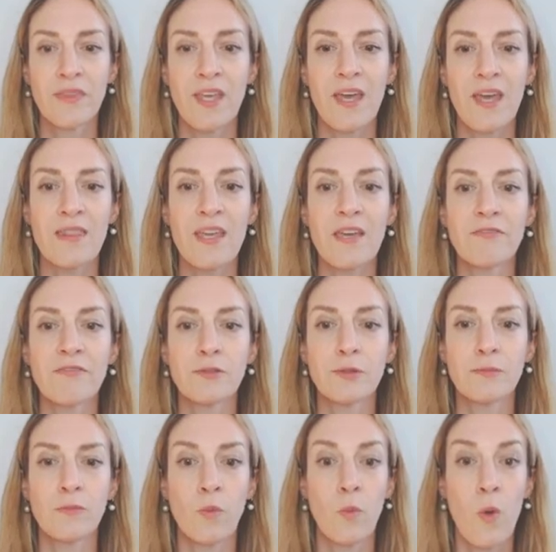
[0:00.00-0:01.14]
and they
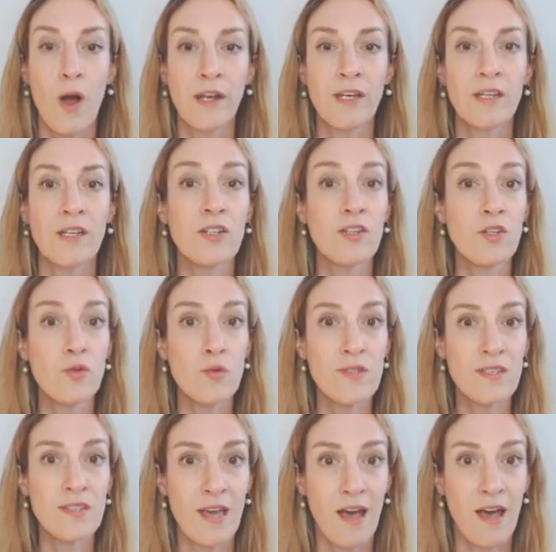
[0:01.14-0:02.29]
form one new
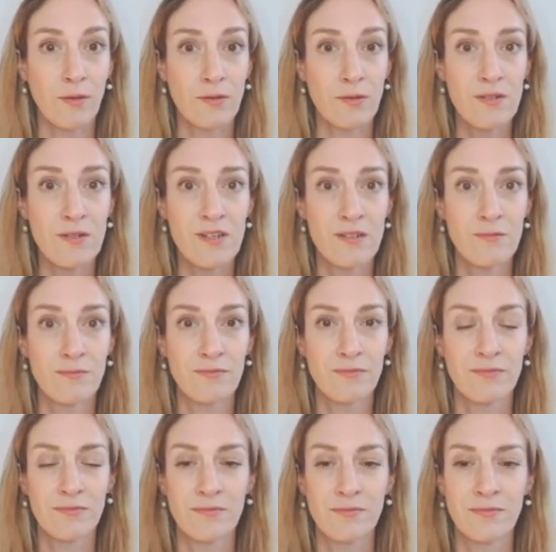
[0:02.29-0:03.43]
sound.
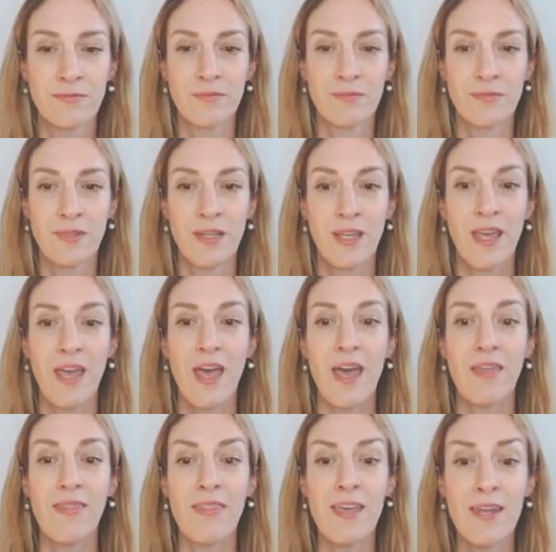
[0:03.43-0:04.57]

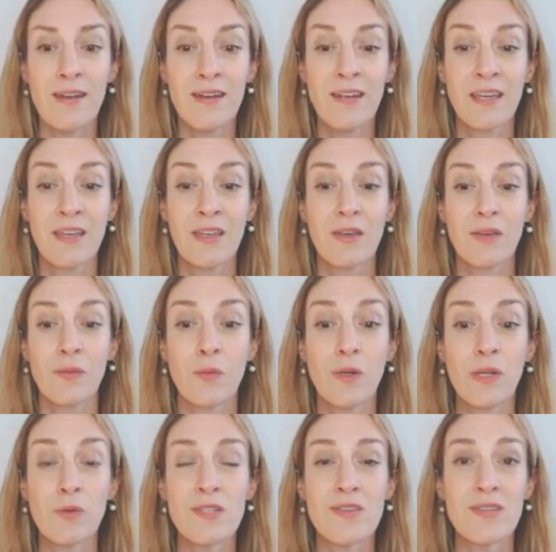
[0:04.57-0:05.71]
And then
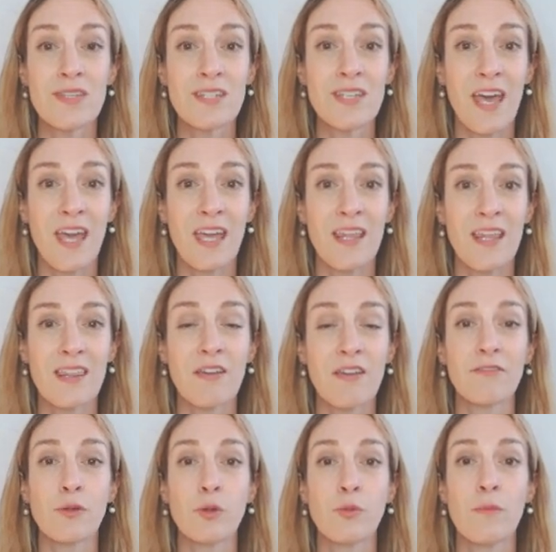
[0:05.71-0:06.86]
we also say they
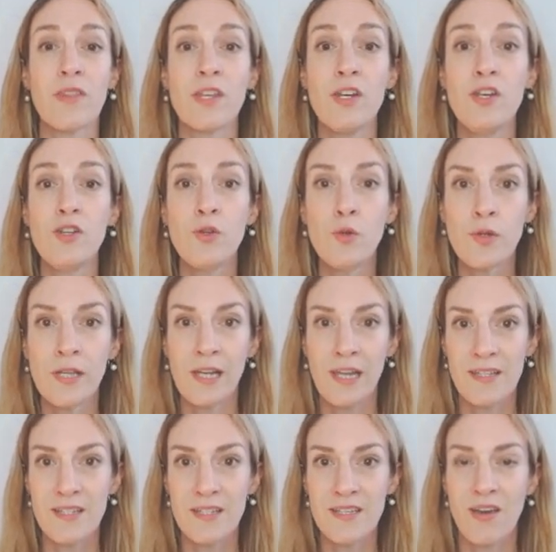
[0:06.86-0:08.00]
form the
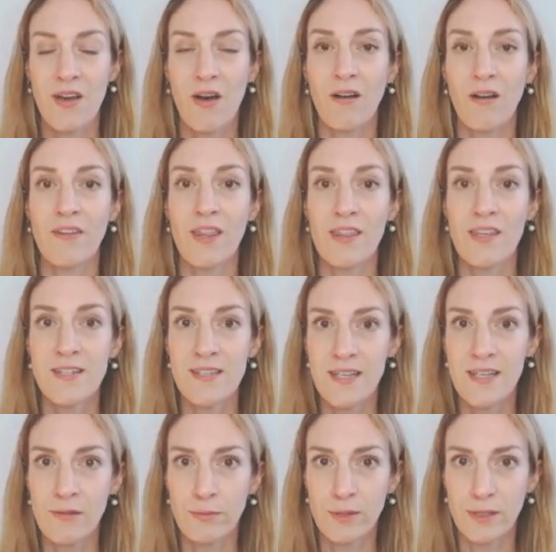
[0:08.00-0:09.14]
nucleus of the
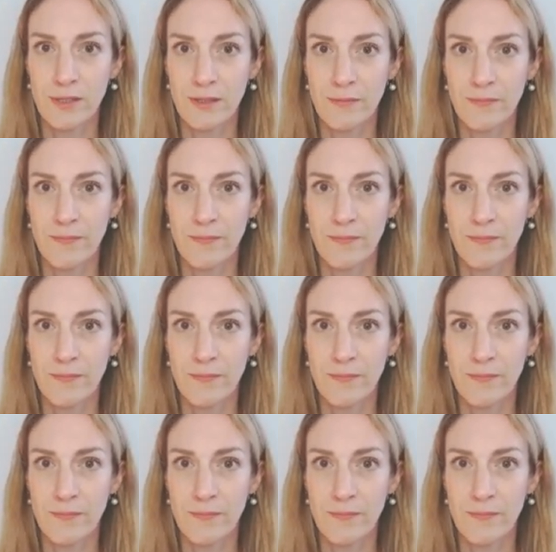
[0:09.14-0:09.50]
syllable.